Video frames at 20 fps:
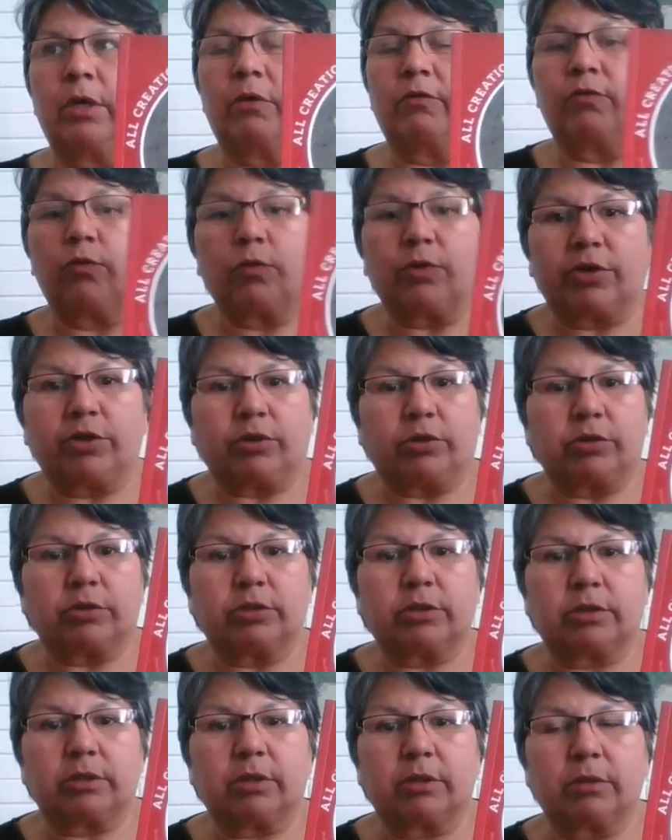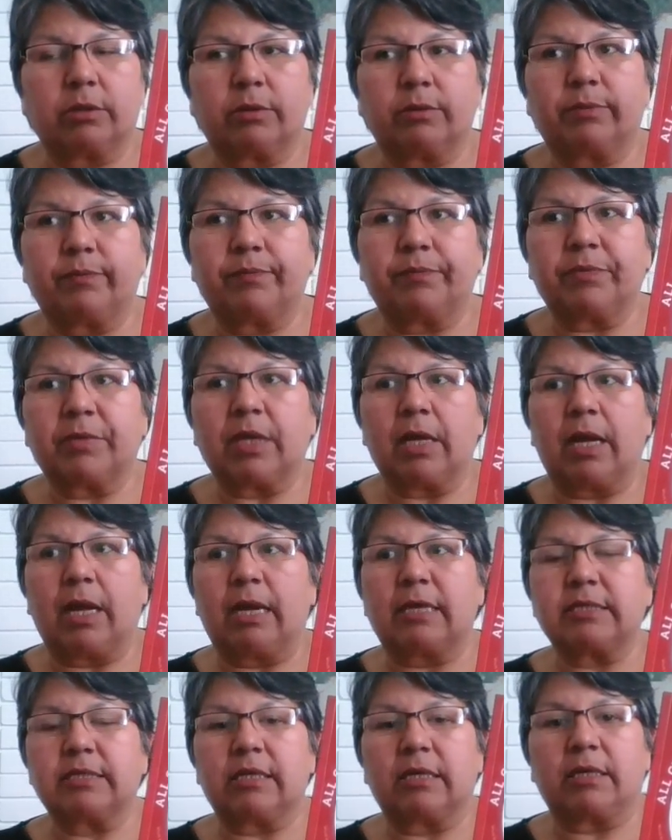4 years
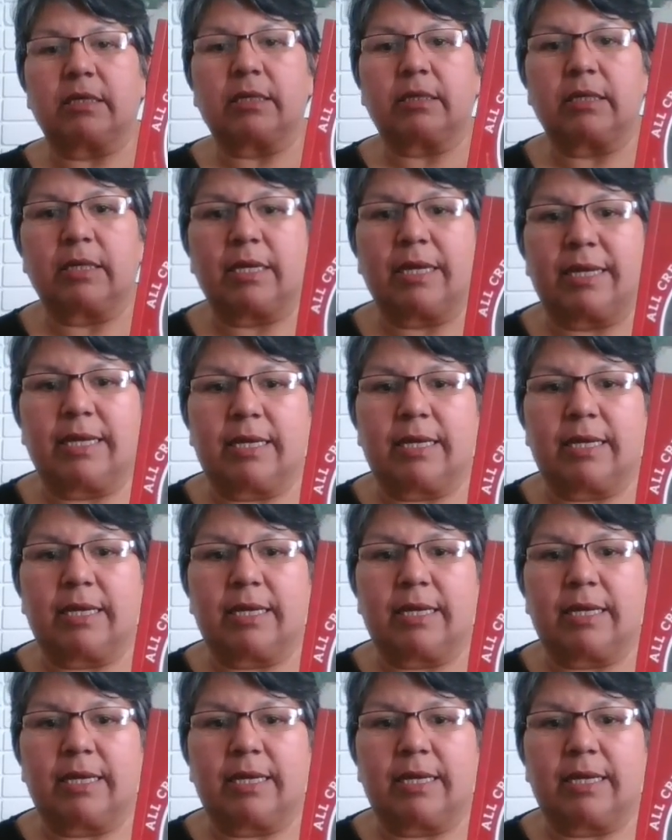as an